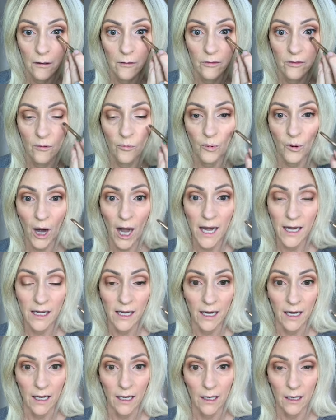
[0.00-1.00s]
the
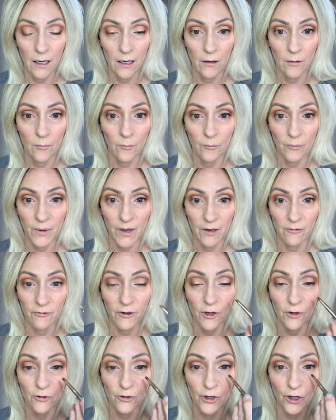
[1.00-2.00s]
brightening. But if
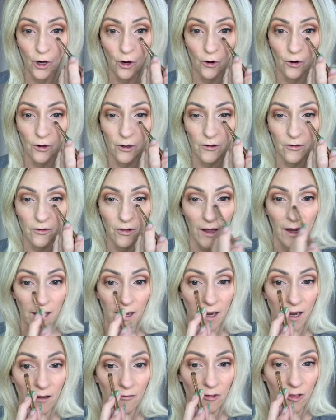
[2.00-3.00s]
you don't, like
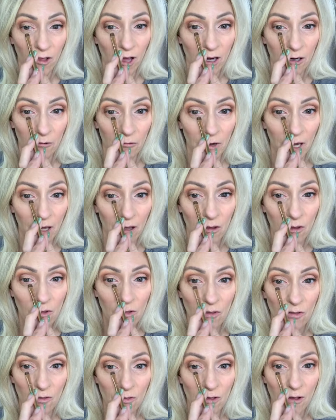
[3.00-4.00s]
I have a lot of
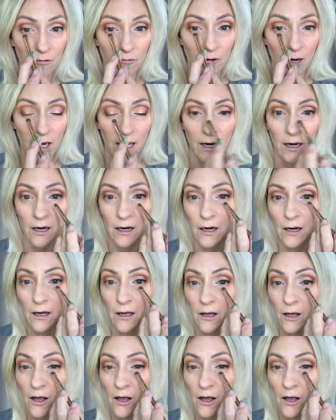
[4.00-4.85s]
wrinkles and stuff right here.